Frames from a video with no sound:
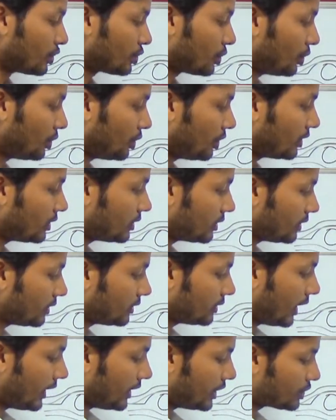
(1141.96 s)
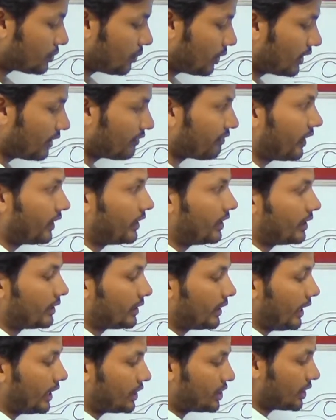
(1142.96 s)
So that is what finally
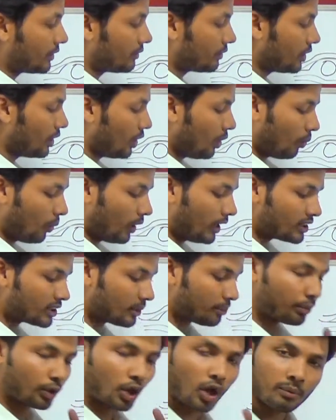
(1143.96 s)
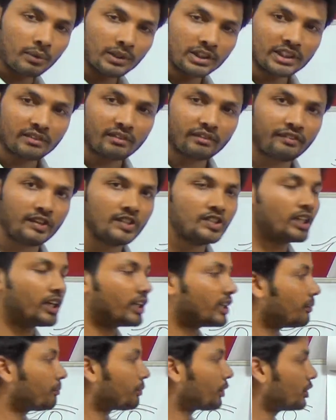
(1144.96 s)
they achieved. What is the problems they were facing
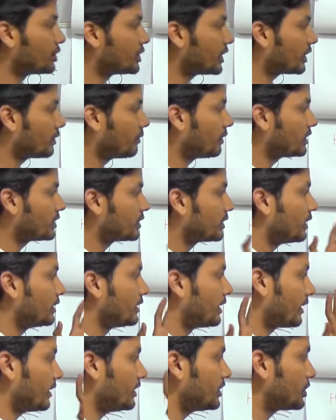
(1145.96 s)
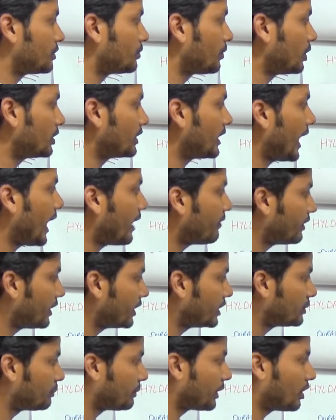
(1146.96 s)
in the project was the risks what they are
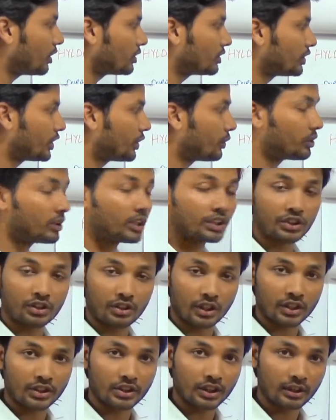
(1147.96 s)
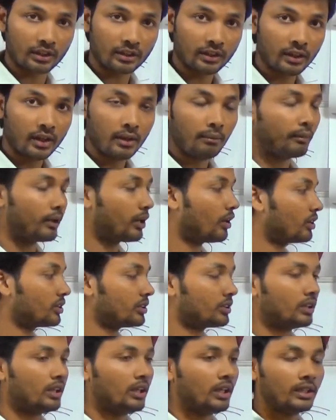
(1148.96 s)
having is because due to the structure,
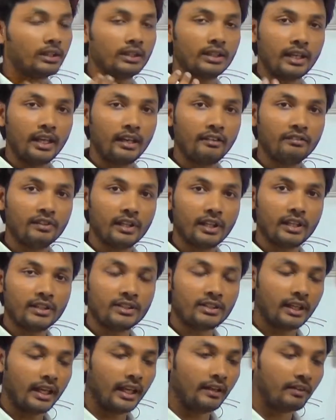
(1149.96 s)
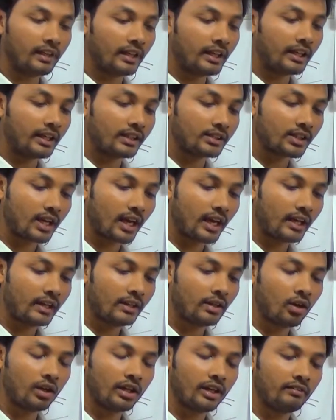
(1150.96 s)
because if there is even a
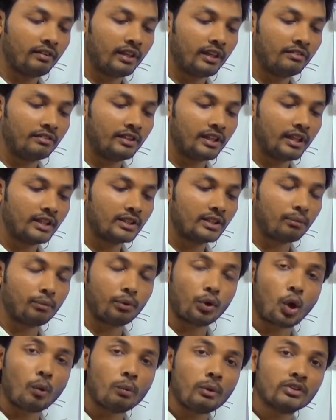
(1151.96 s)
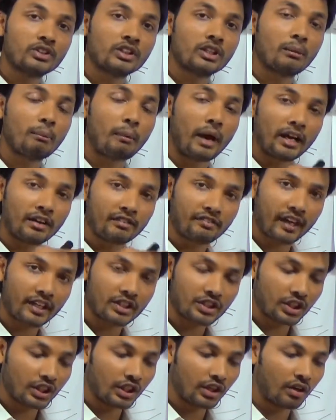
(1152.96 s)
design or even if there is a problems in the
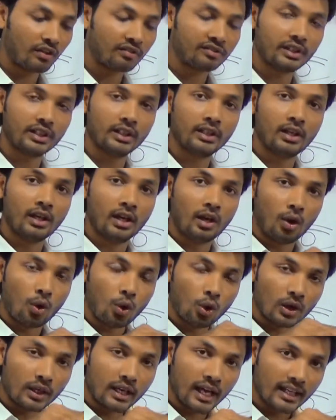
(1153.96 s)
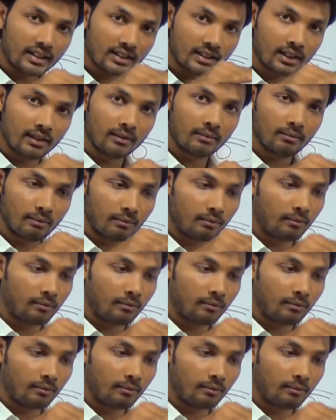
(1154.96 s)
manufacturing of the whole nozzle